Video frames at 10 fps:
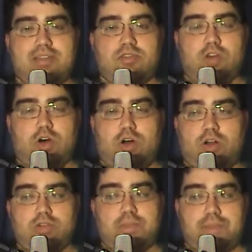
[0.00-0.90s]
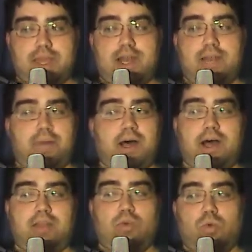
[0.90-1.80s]
It's all dependent
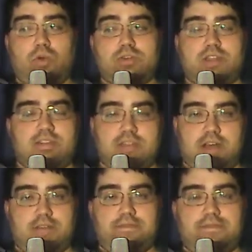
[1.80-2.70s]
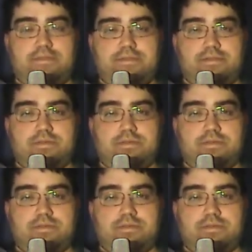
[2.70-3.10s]
upon the world itself.